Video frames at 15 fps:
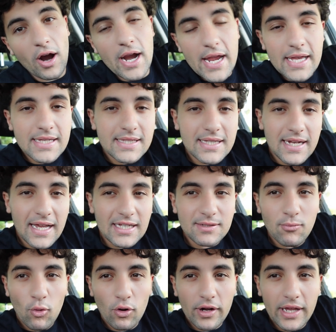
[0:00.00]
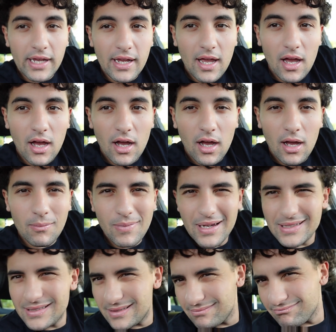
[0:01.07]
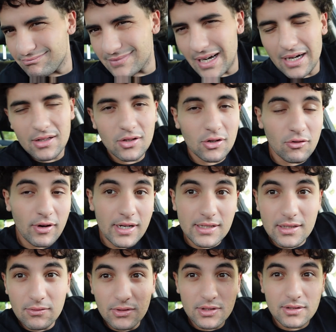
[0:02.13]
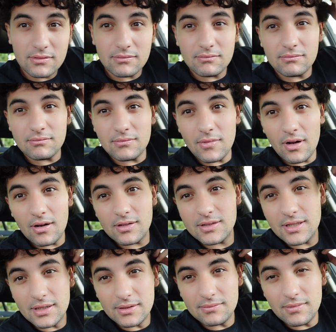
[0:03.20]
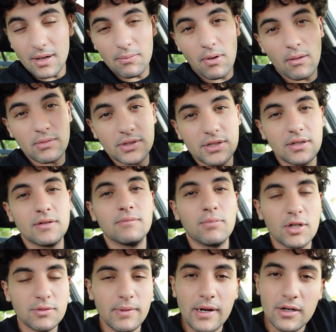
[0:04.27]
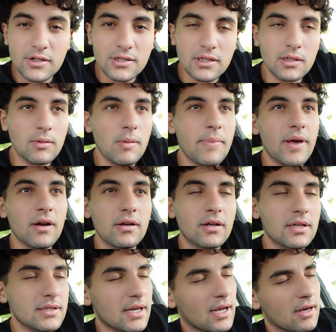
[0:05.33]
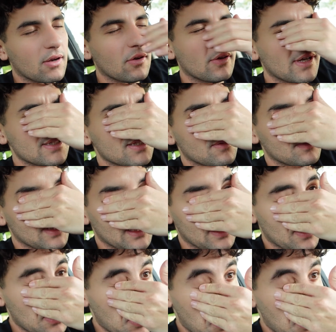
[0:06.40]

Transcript: All right, it is the next morning. I kind of look crazy, which honestly I probably should have brushed my hair just a little bit better because I got to go get something.